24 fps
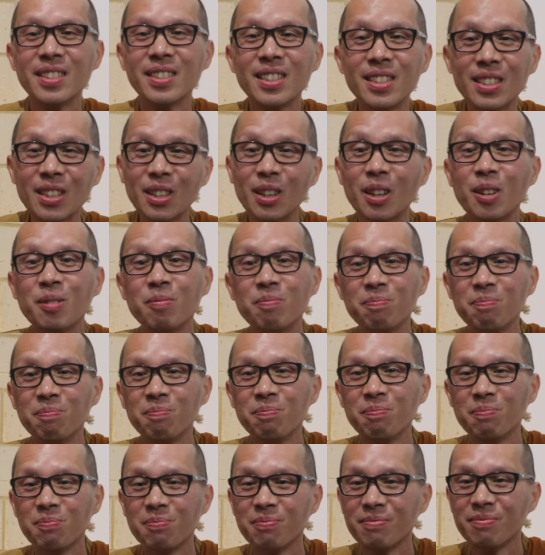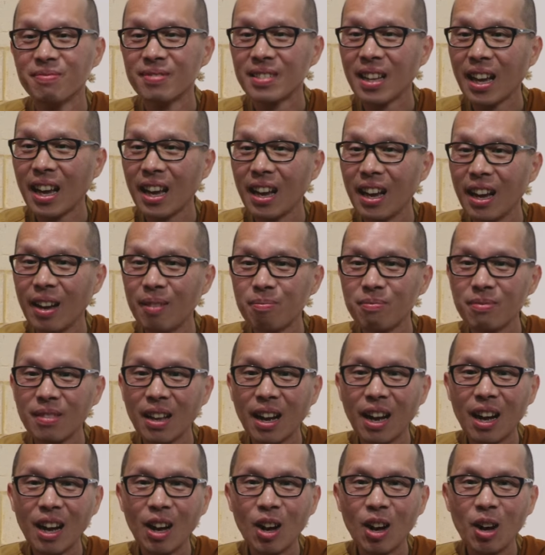So, I
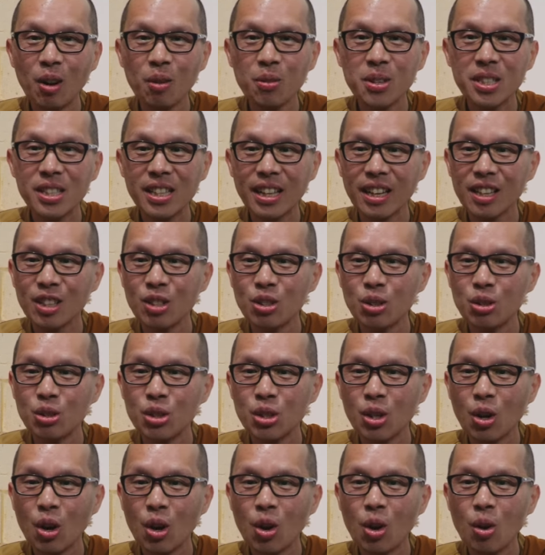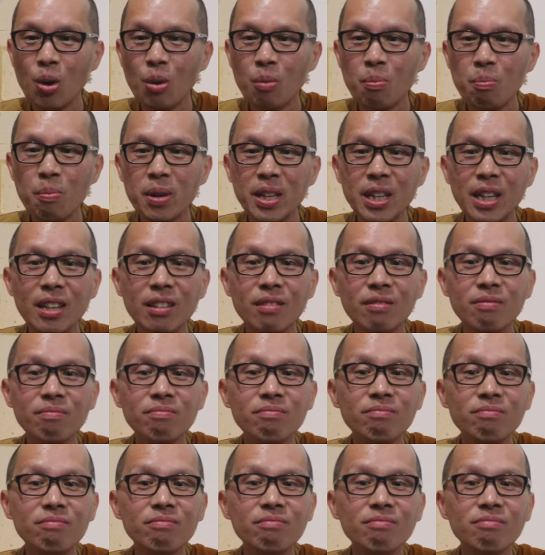always like to
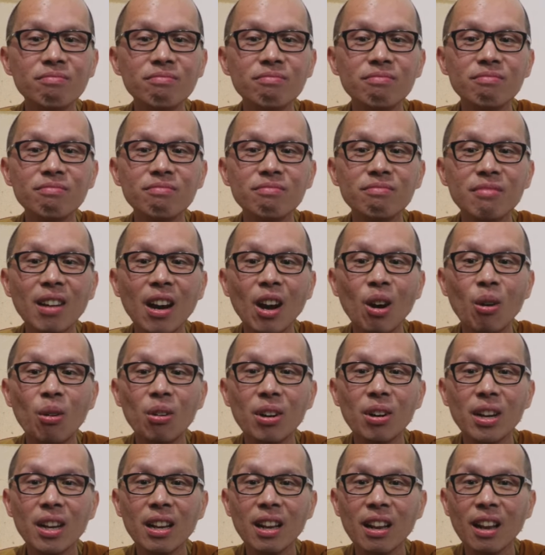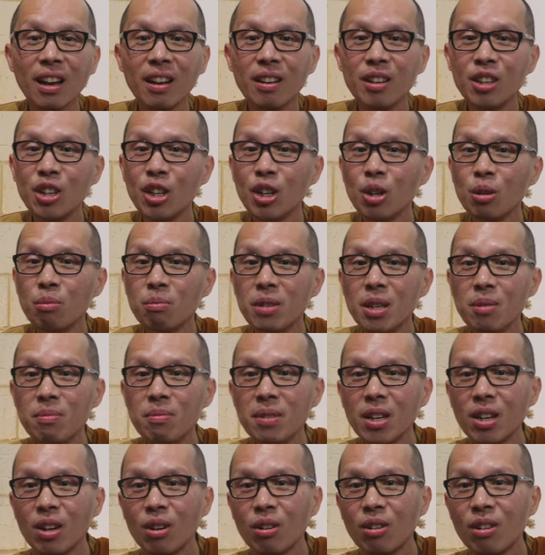open our, you know,
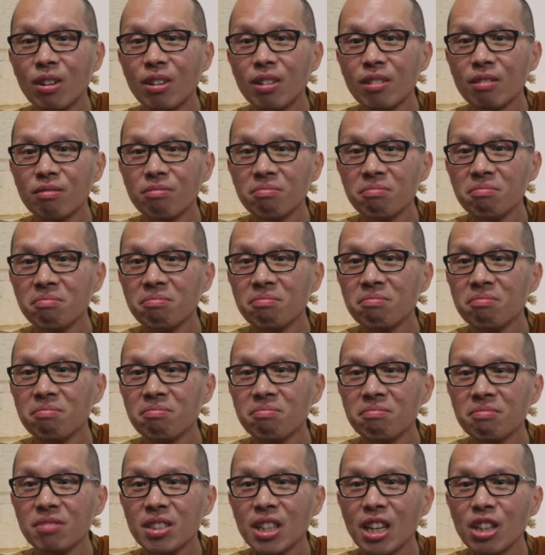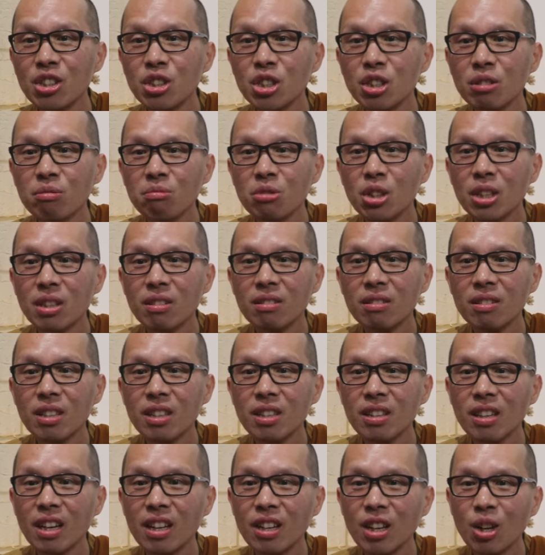maybe our session with
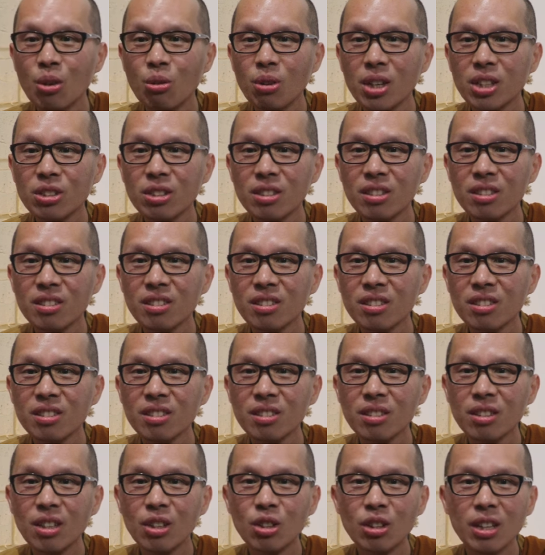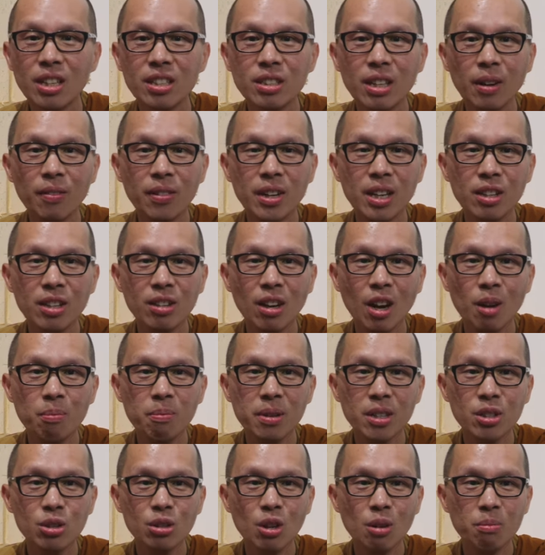any questions. Do you guys have any
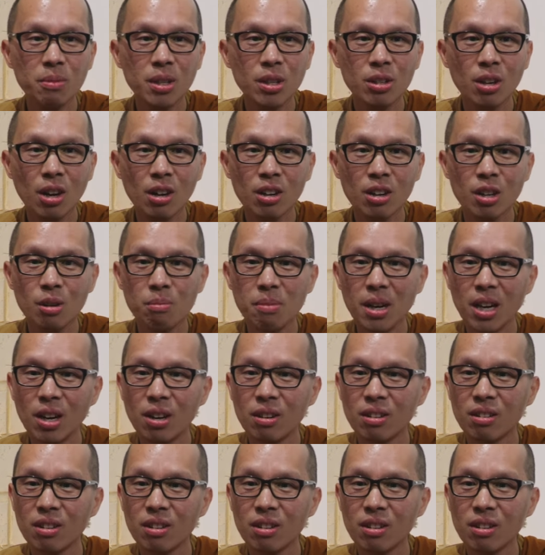topics you want me to talk about?